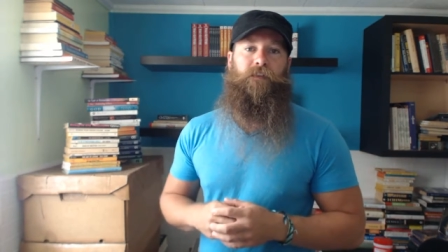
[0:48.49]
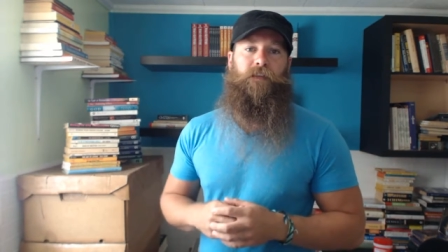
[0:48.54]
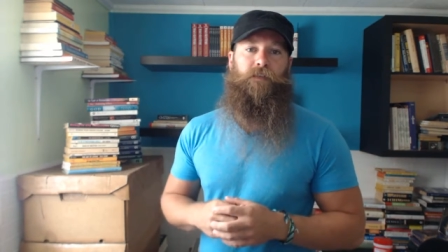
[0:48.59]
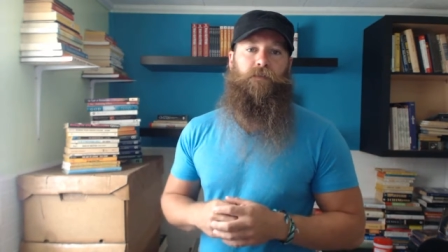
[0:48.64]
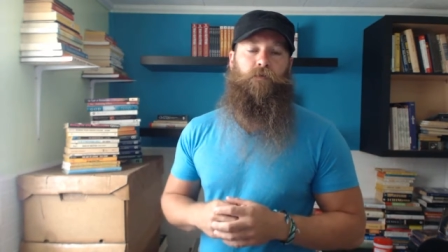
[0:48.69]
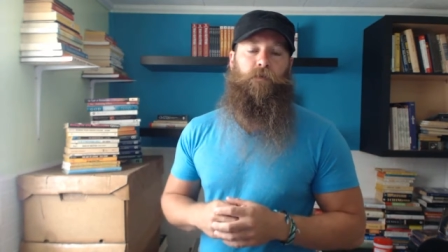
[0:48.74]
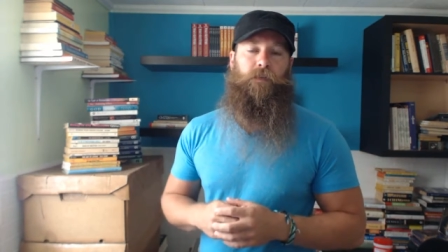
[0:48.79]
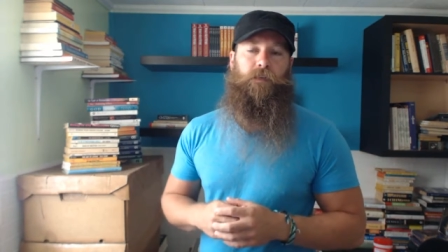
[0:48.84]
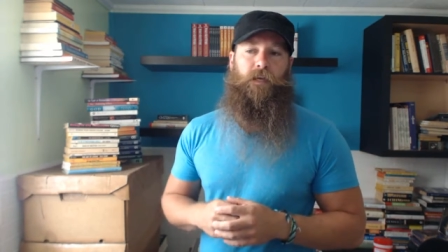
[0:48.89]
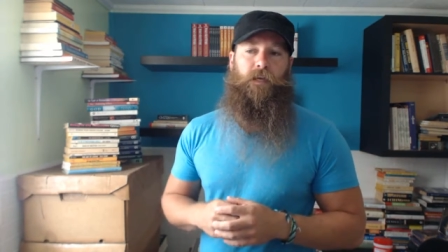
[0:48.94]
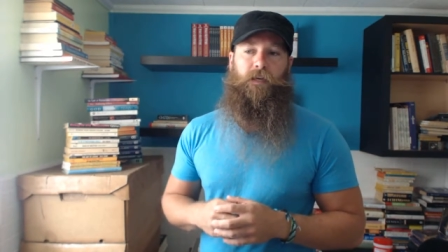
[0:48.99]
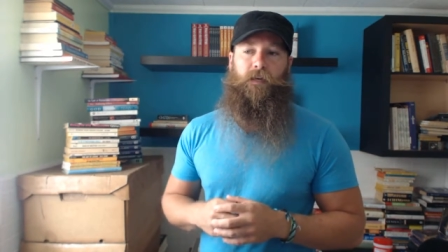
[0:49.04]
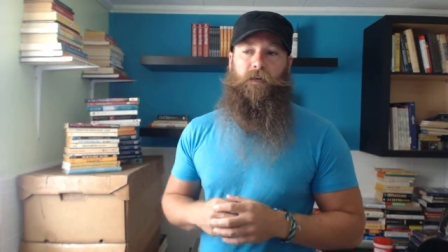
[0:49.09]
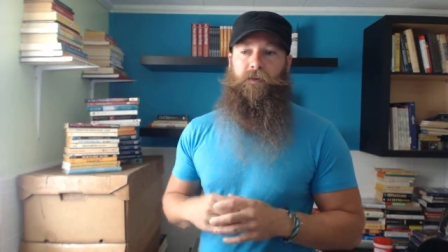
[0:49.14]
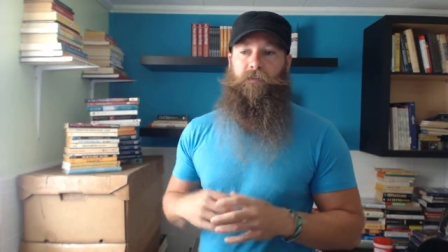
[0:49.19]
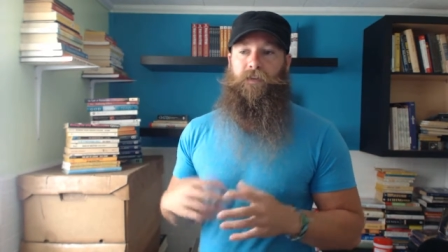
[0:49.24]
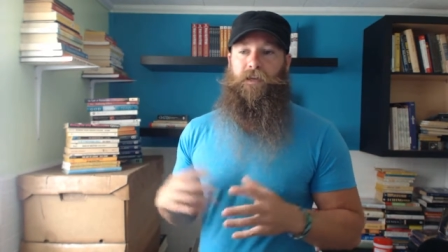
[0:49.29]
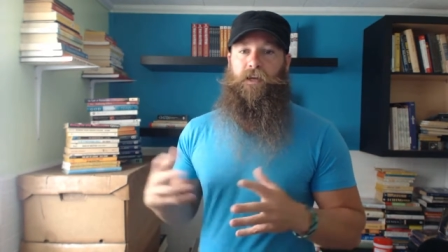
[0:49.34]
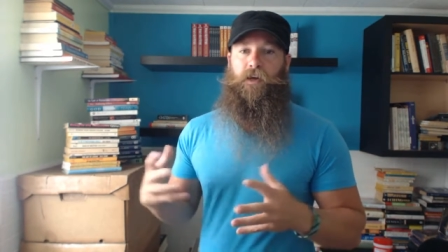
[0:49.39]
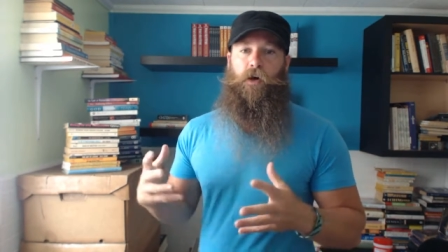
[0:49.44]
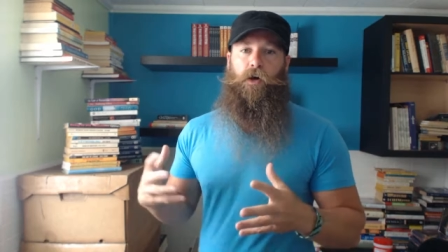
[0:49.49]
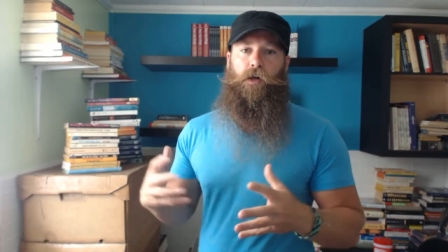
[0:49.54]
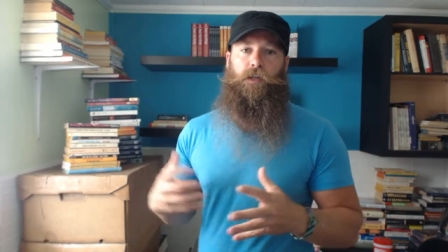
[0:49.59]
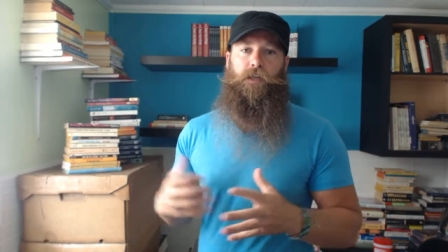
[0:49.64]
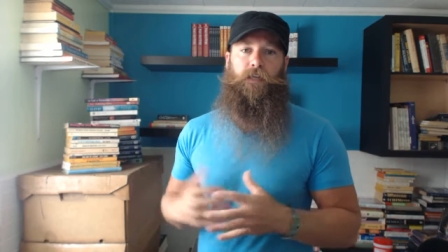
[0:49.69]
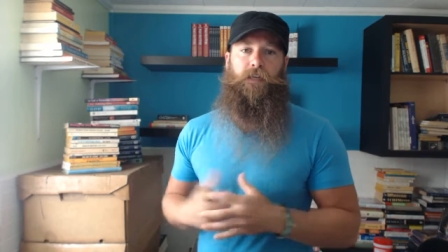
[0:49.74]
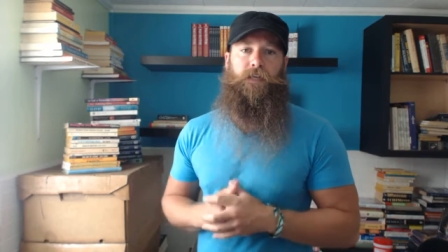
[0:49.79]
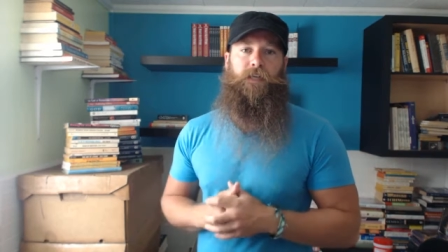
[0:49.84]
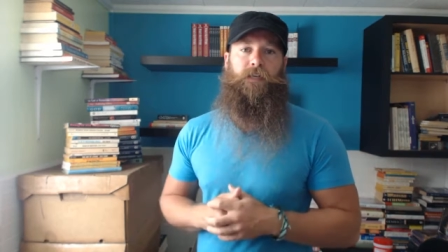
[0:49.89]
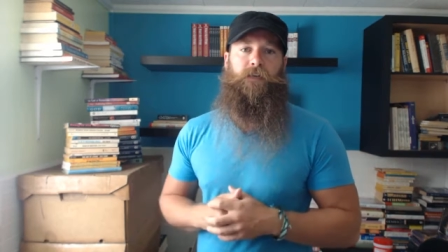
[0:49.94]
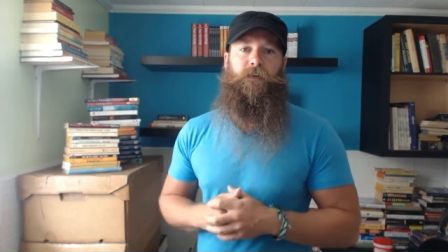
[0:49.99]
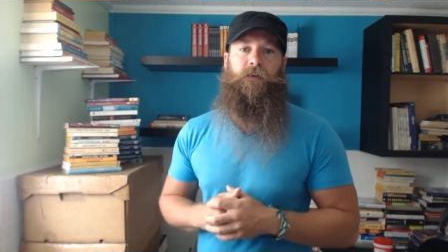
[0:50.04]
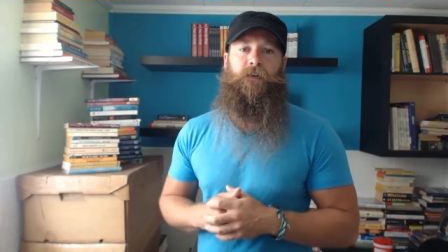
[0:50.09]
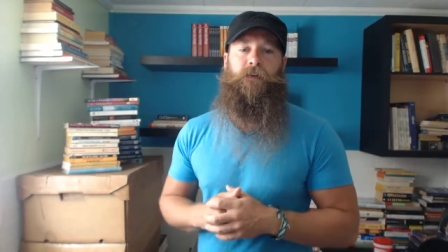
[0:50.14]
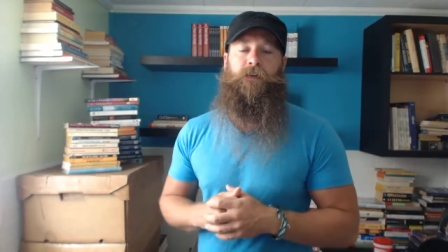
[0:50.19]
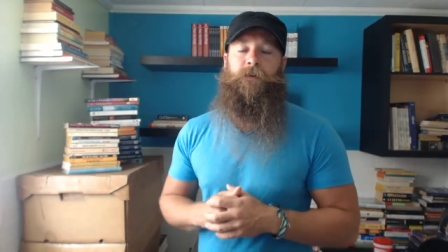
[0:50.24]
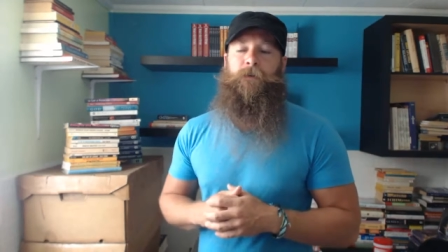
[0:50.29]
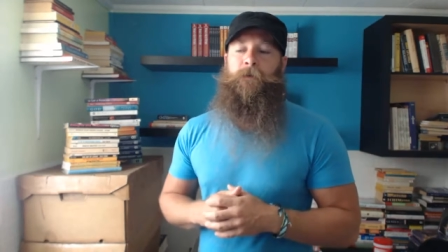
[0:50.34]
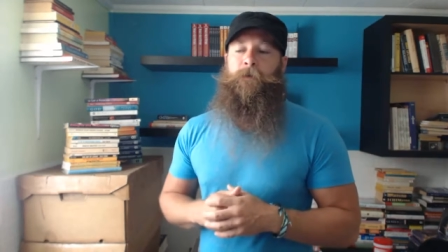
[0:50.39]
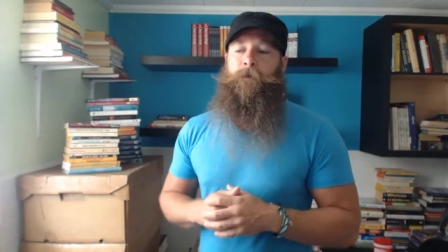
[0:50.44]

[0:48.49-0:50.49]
that's what they call it here.